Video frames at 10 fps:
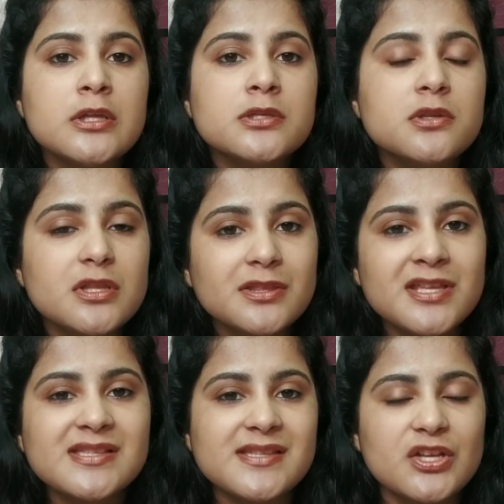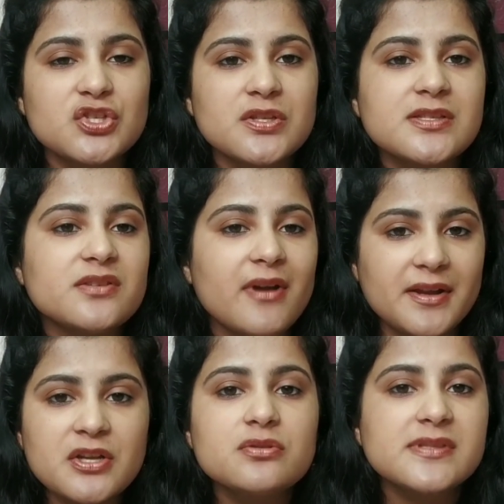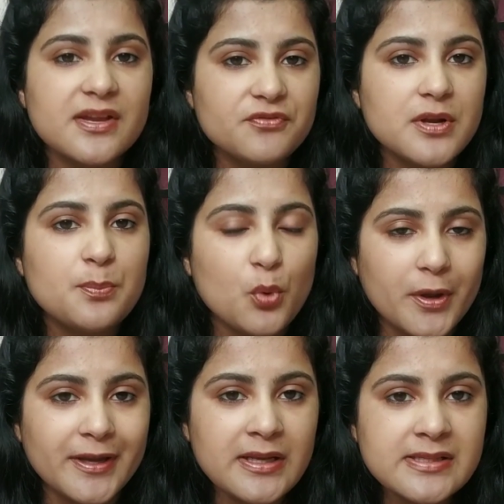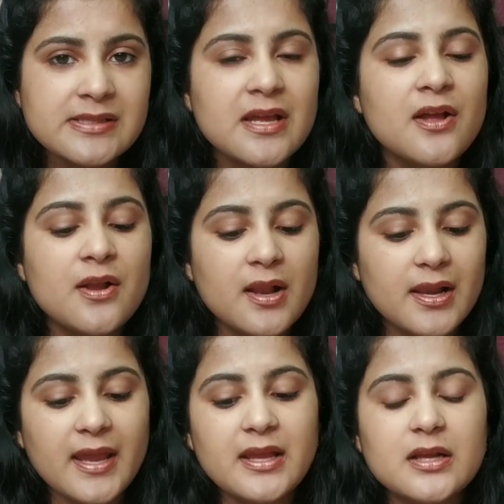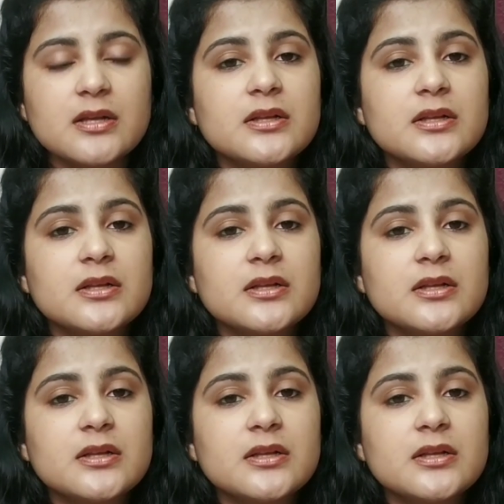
So this section is divided into several points, like